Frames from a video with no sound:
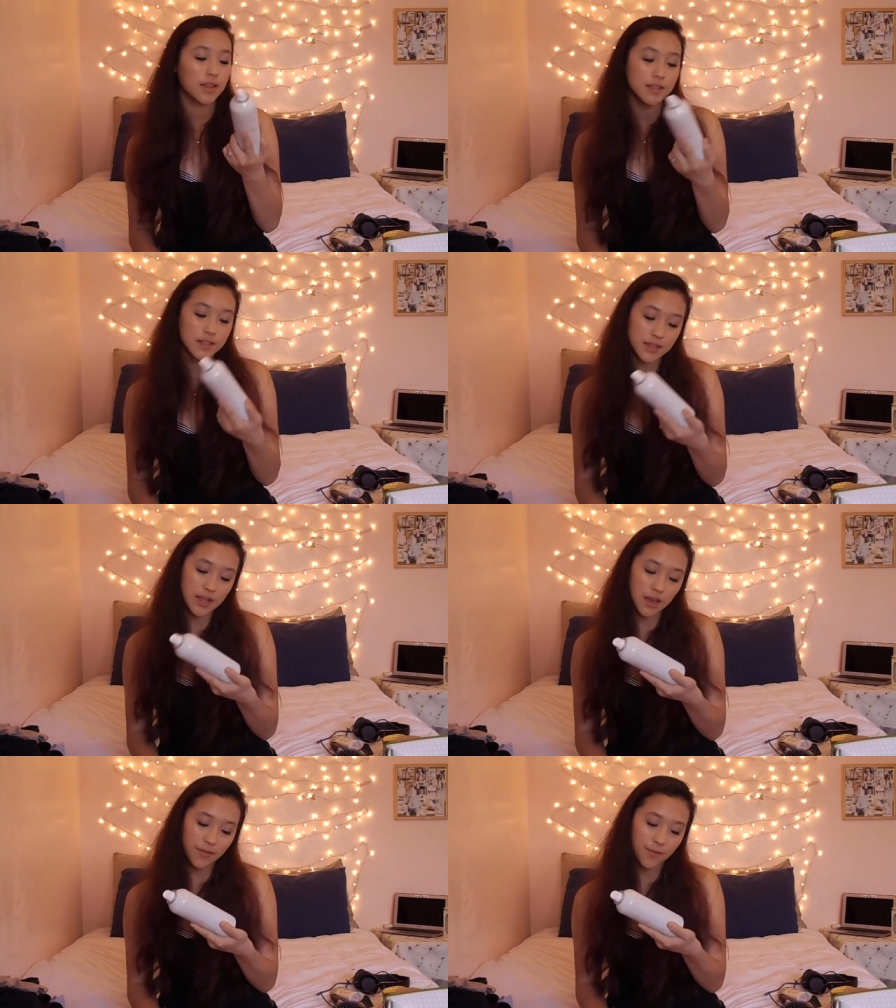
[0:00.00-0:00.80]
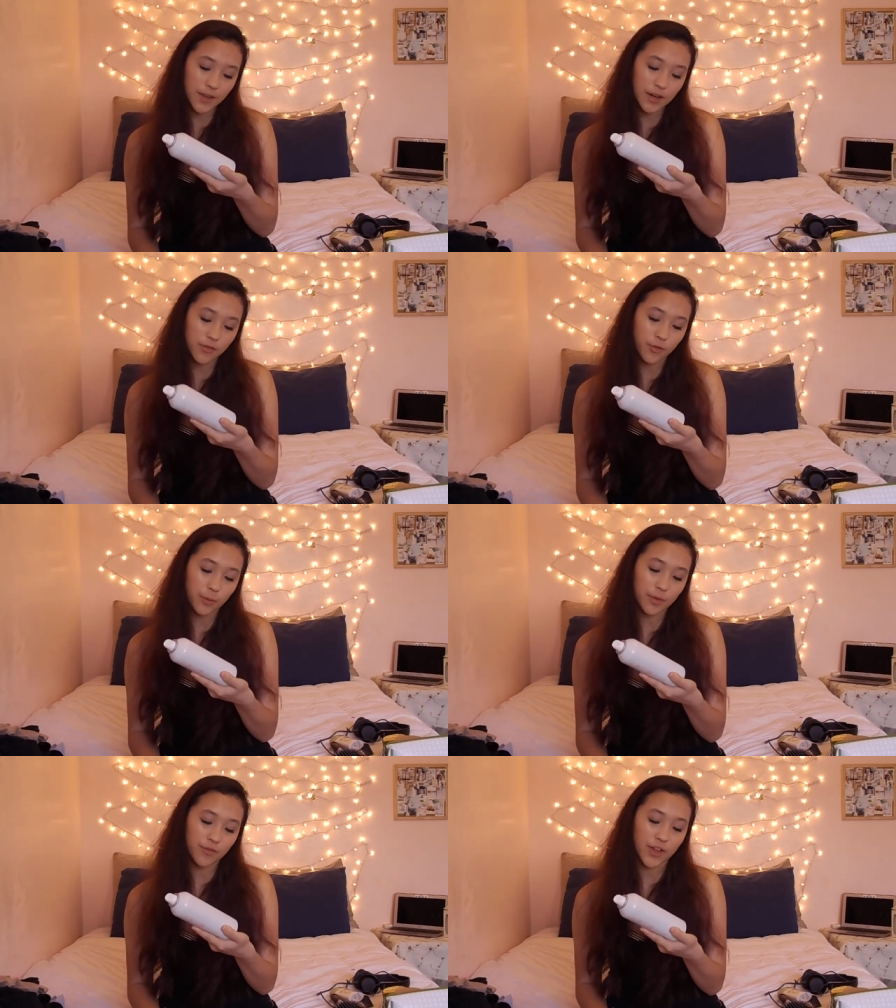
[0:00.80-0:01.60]
This is the Athena
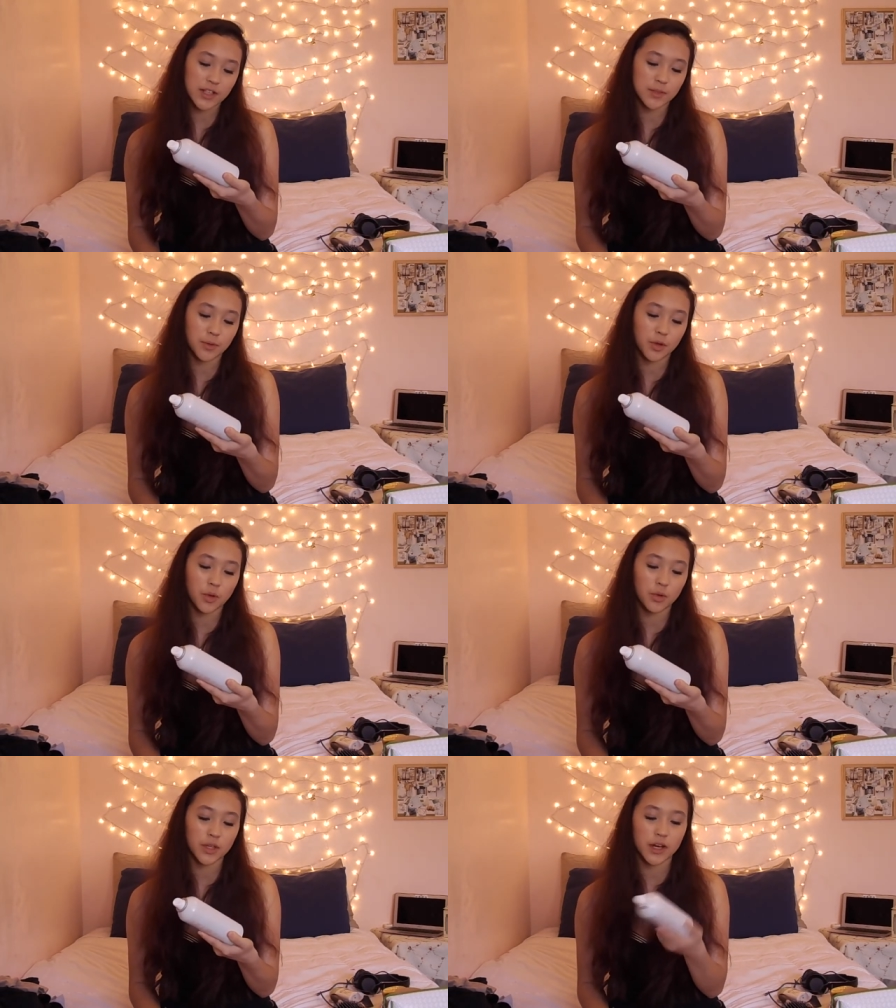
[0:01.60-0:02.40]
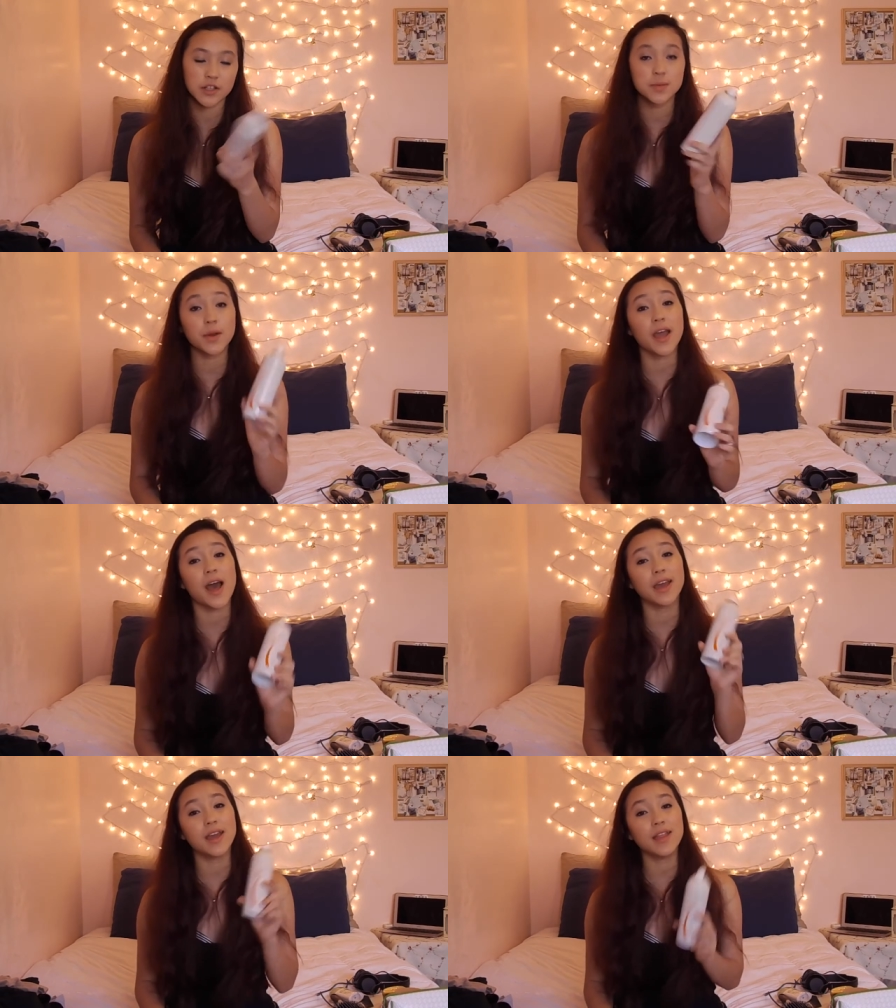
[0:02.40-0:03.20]
Firm and Flexible Hold Hairspray.
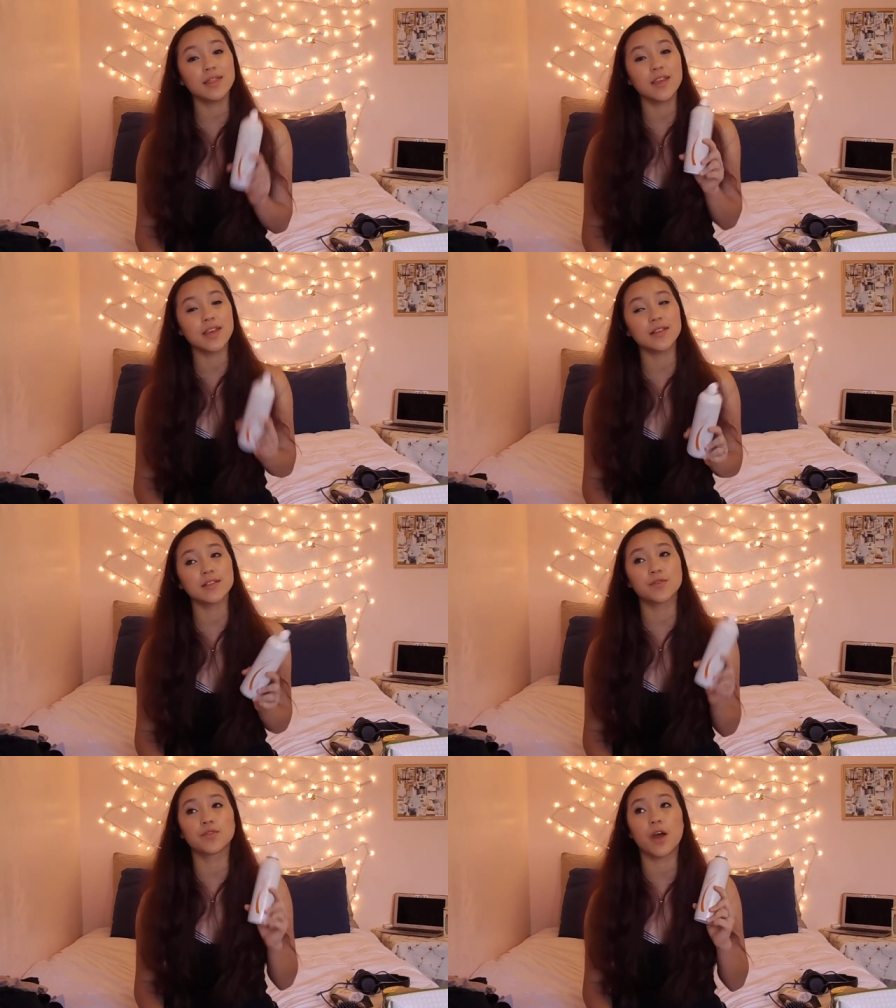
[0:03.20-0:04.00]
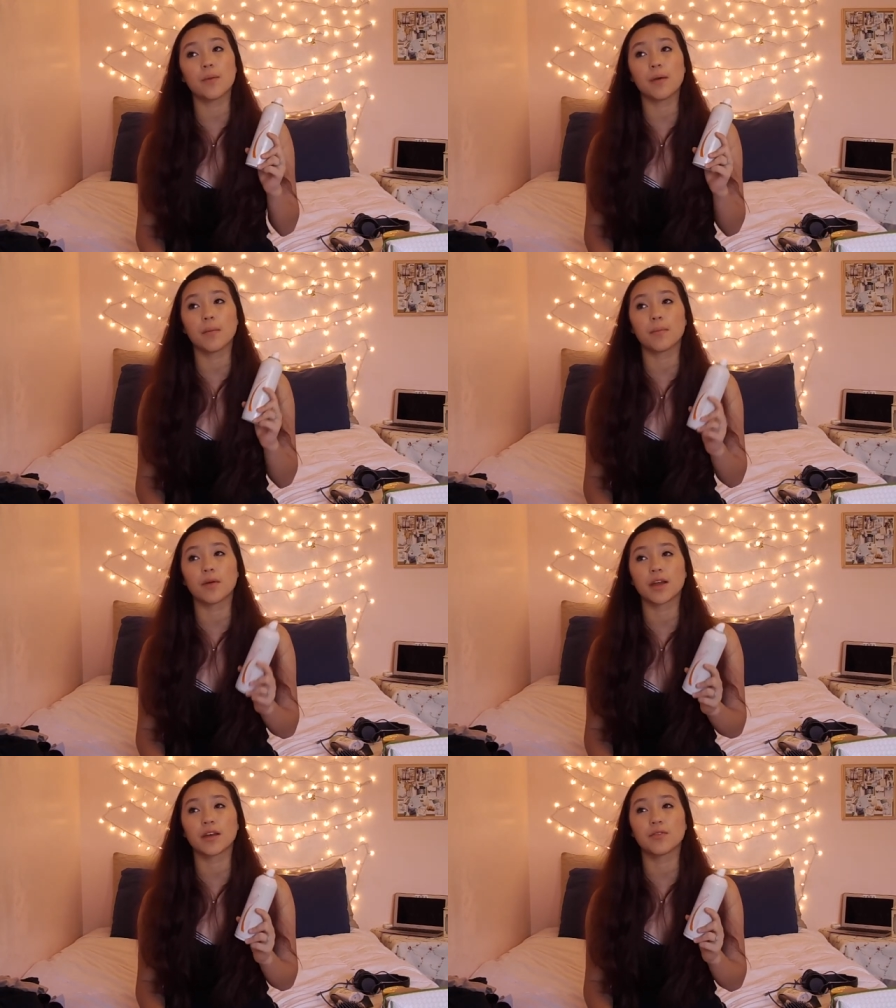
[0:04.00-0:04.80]
I get this from a
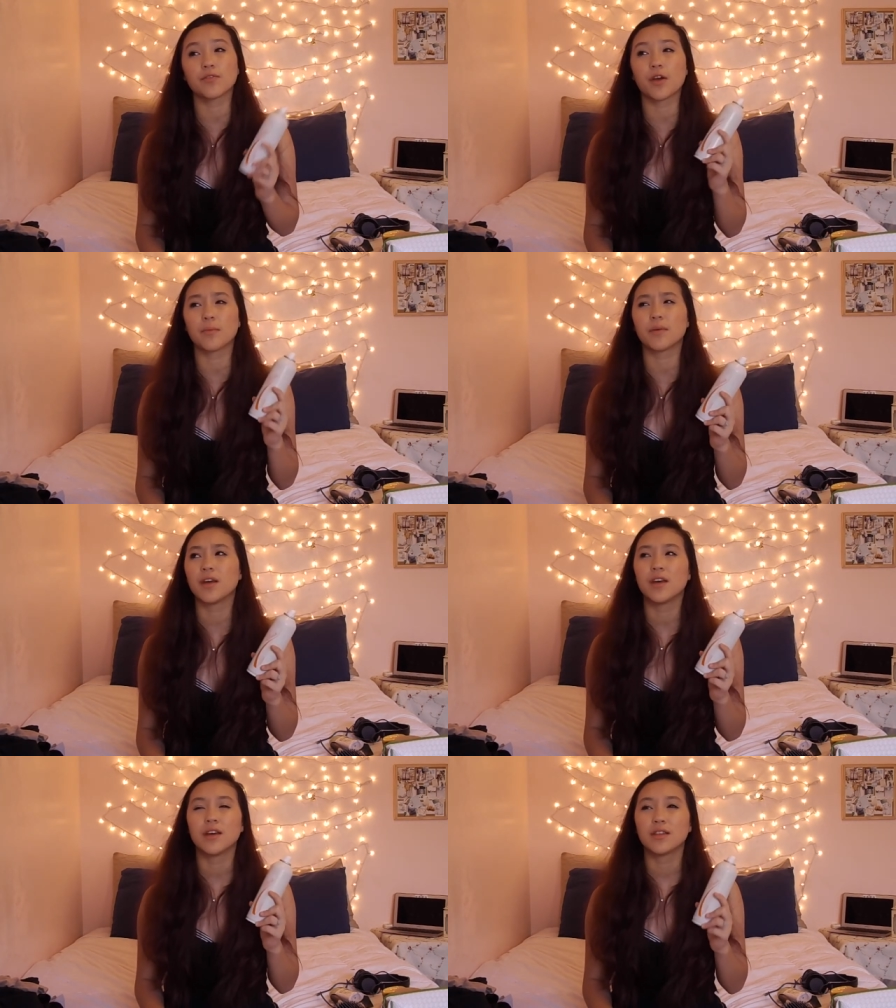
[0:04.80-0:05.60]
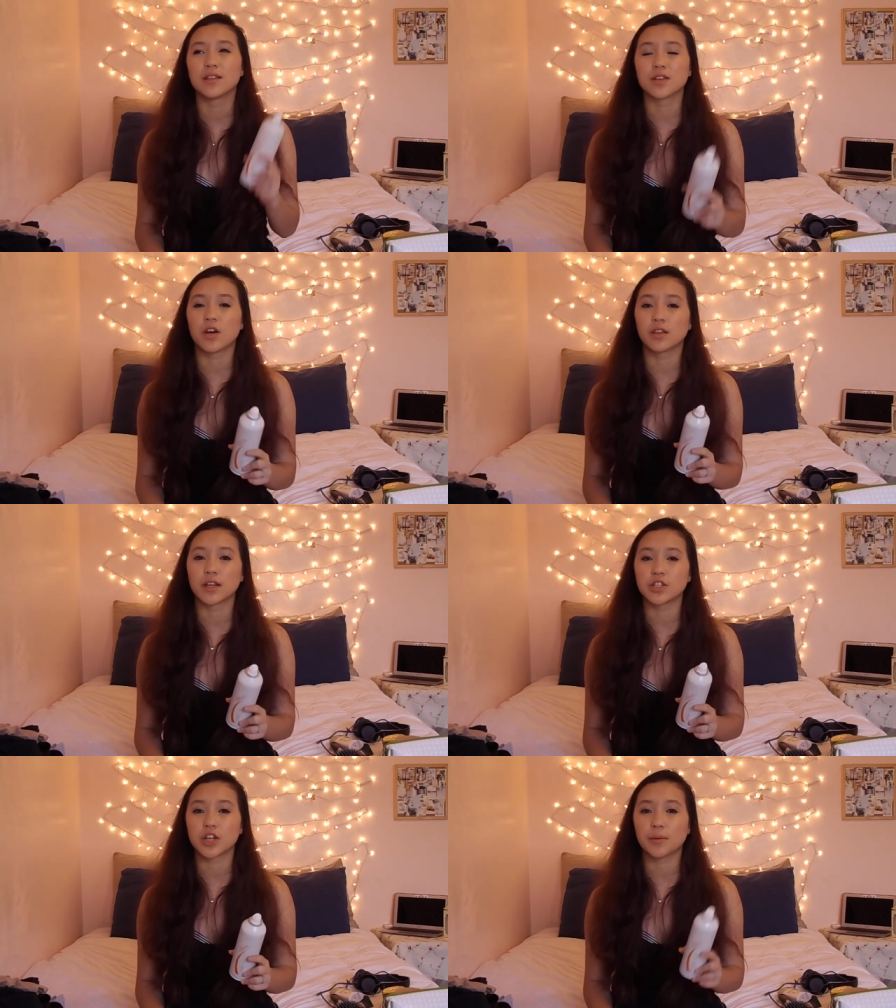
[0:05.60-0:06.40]
brand, from this
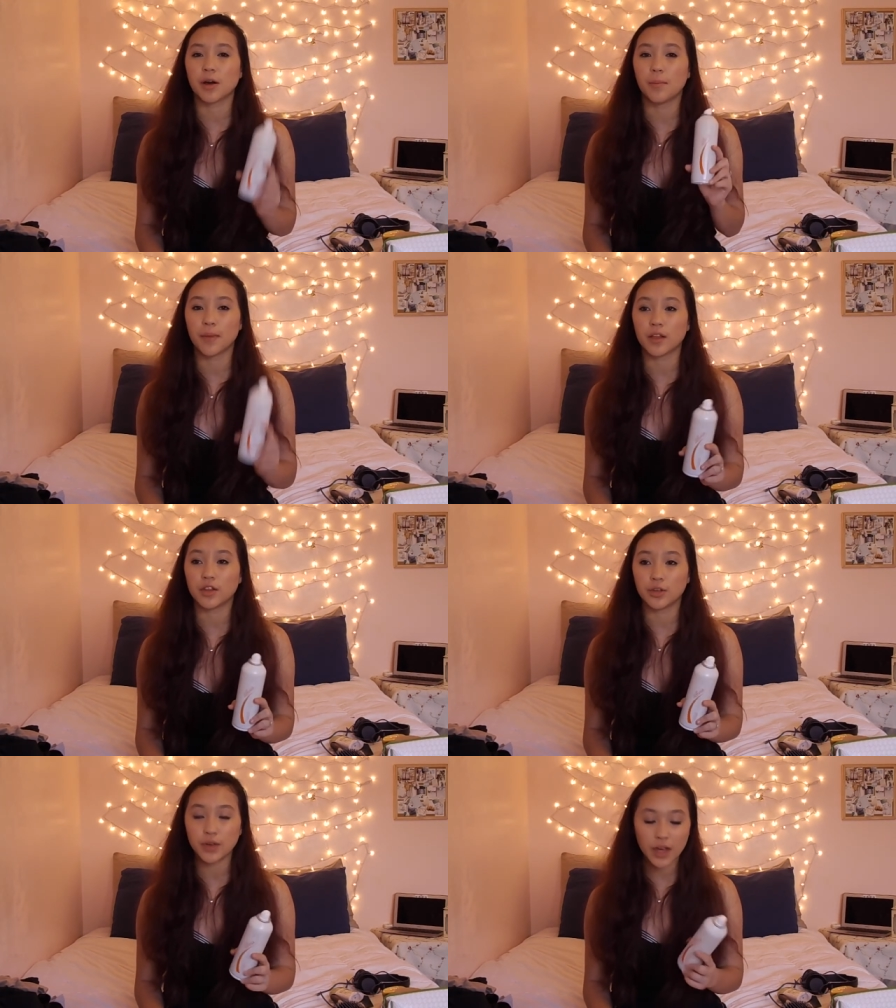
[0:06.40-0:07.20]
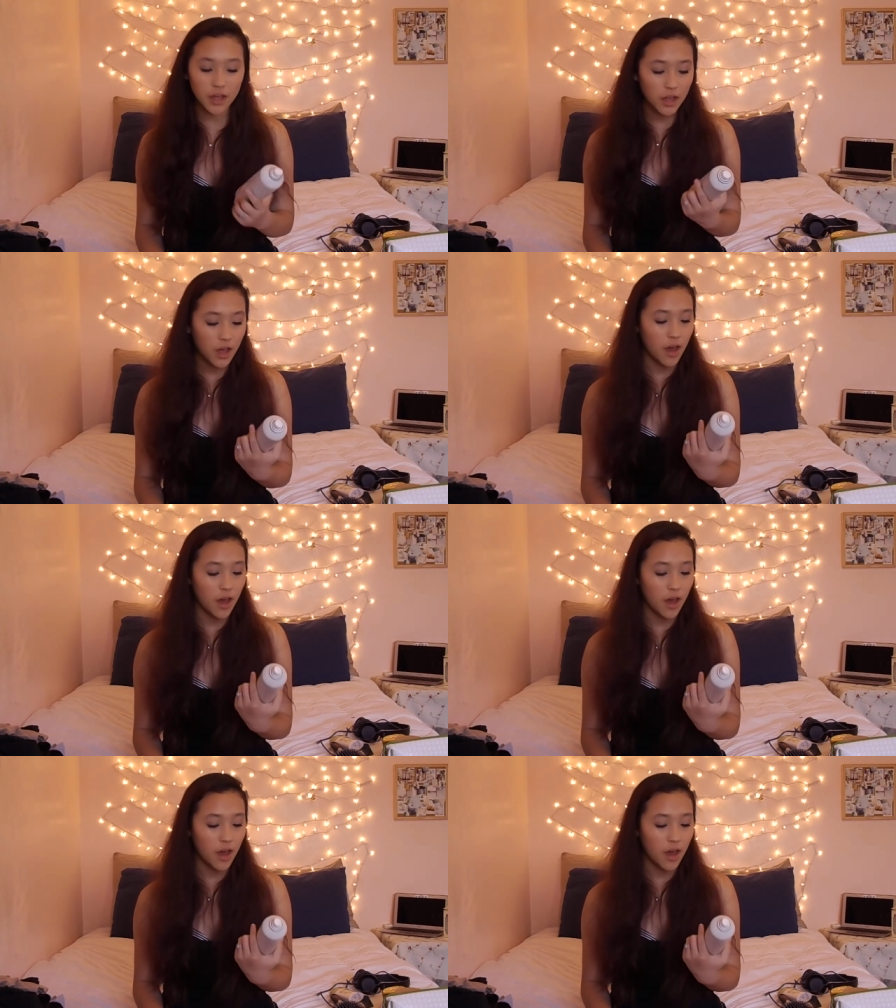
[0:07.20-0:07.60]
online shop called Melaleuca.